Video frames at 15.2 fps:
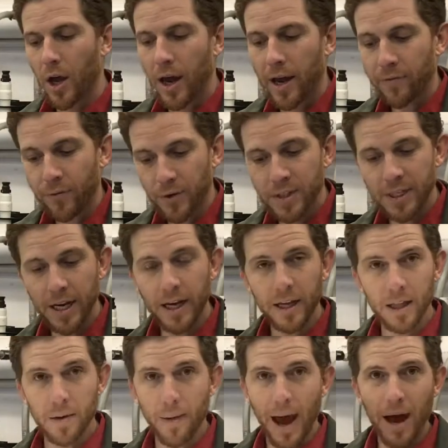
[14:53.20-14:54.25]
If we're
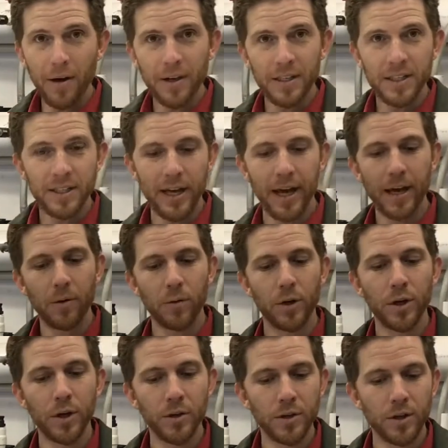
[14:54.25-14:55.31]
sending them out of state,
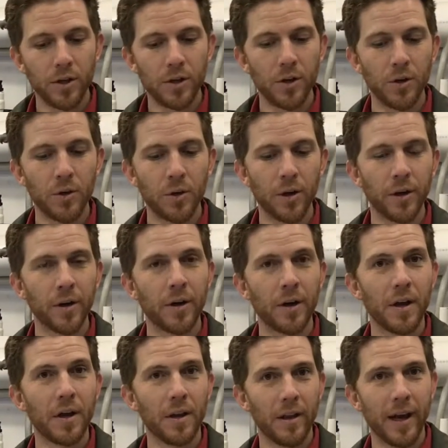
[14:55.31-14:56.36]
we'll use a cooler
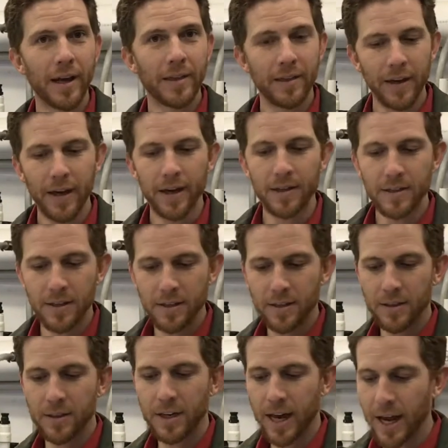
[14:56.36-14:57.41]
like this. This
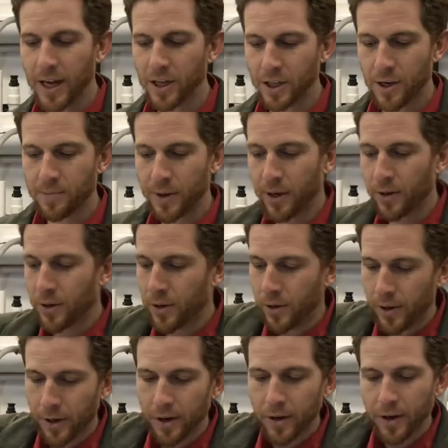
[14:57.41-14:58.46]
is an egg shipping
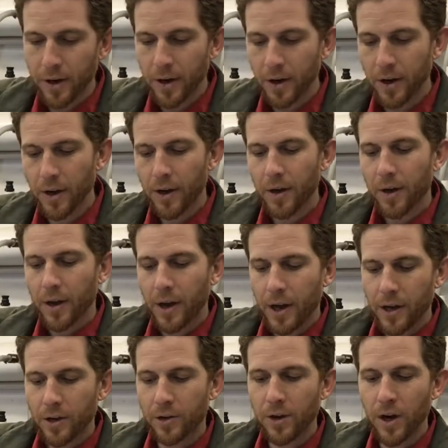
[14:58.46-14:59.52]
cooler.
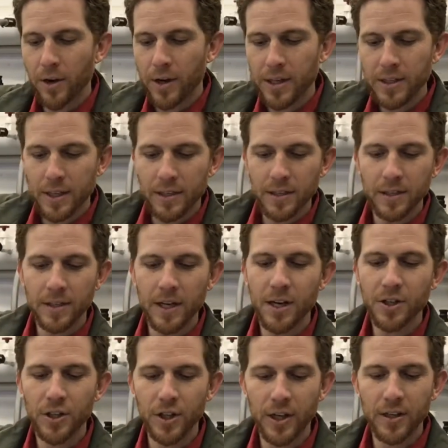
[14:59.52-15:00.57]
You'll notice it's
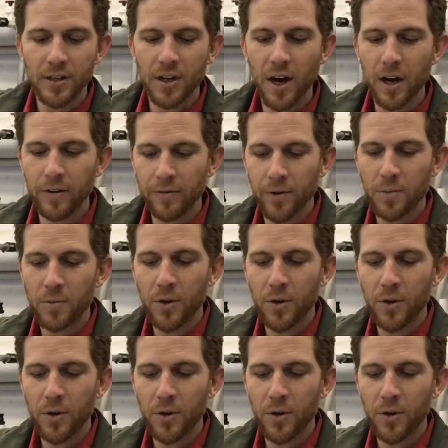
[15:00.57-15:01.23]
essentially a styrofoam